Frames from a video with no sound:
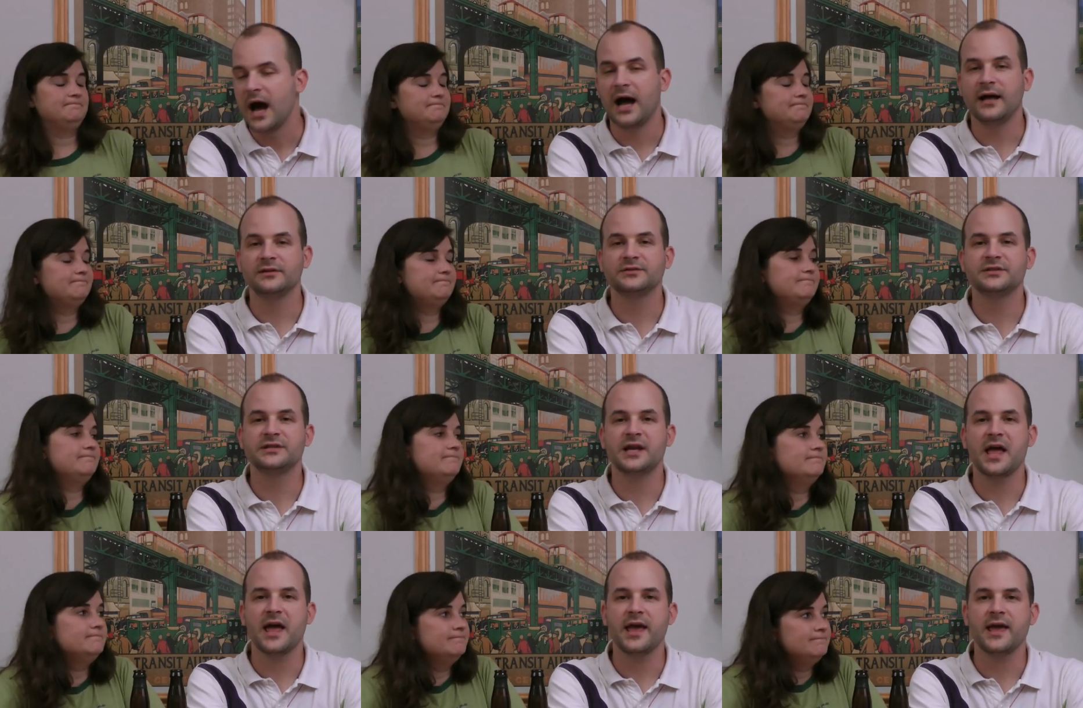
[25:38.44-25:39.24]
Speaker 1: I'll
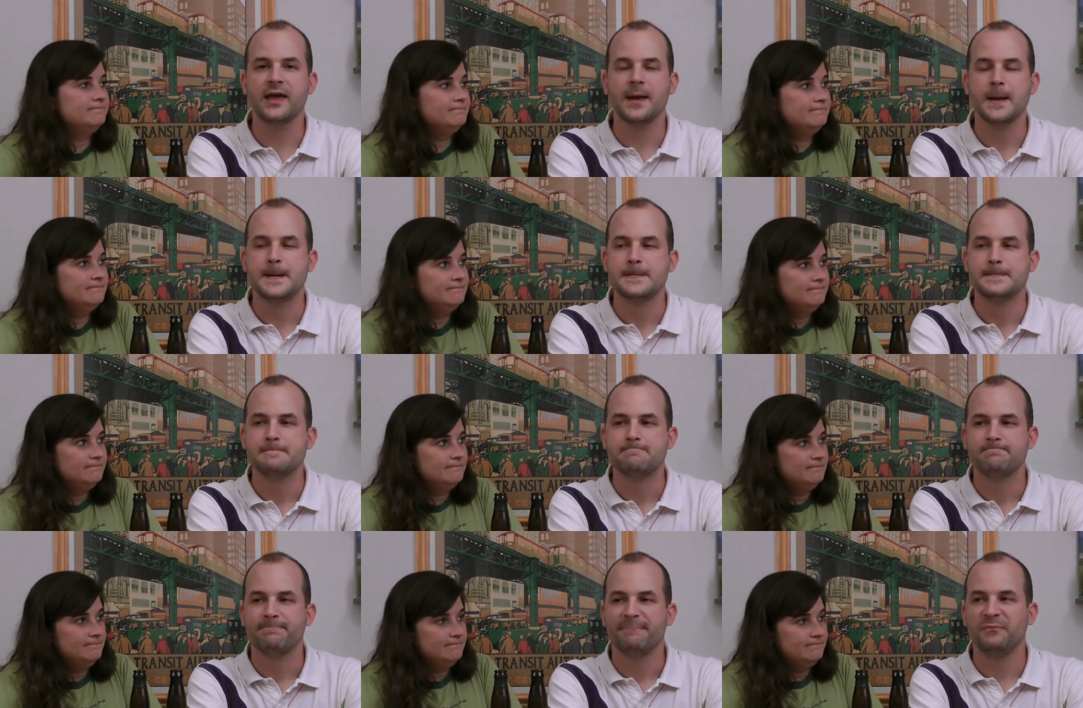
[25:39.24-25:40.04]
say,
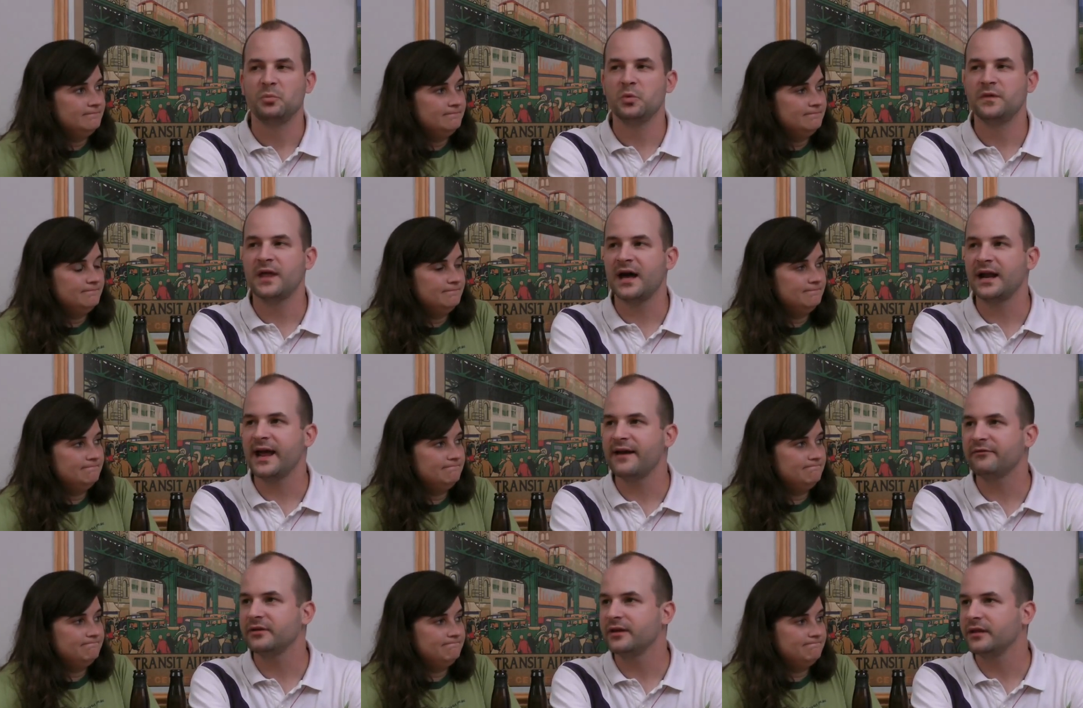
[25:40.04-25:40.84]
not
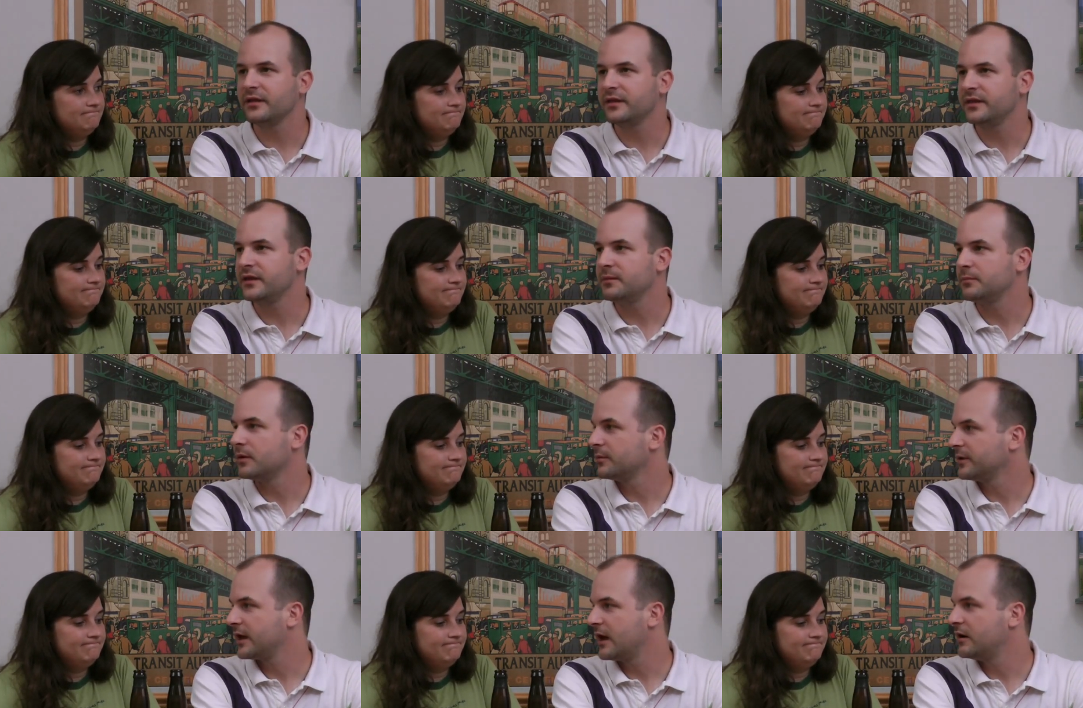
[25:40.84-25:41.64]
having the
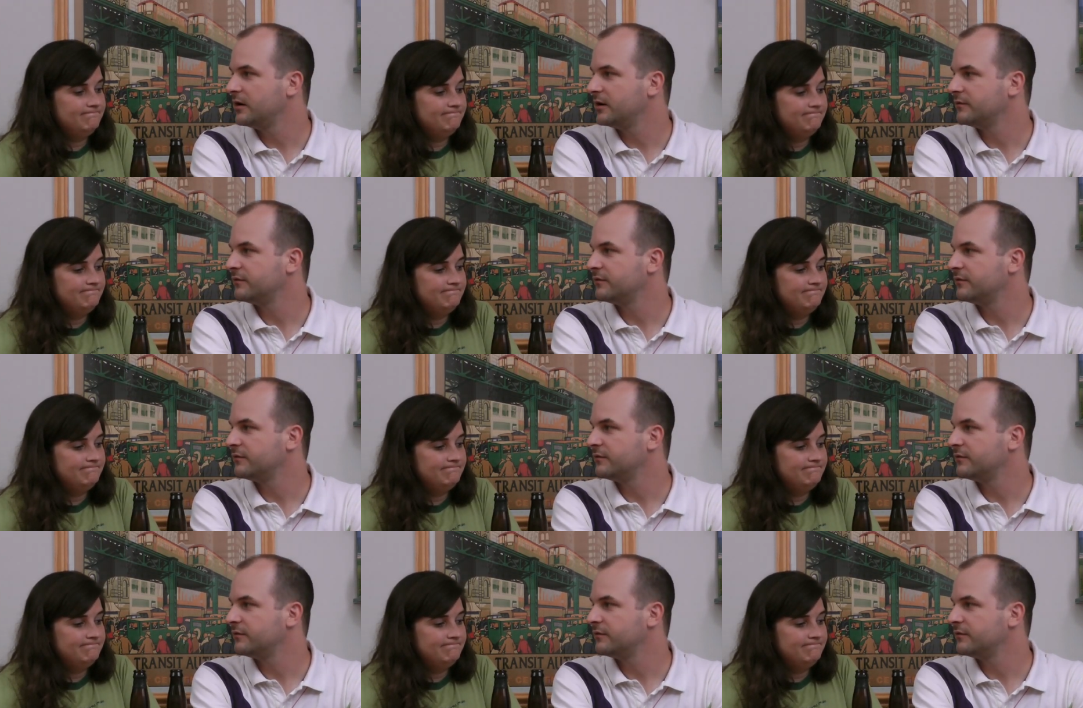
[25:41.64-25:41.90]
Bourbon County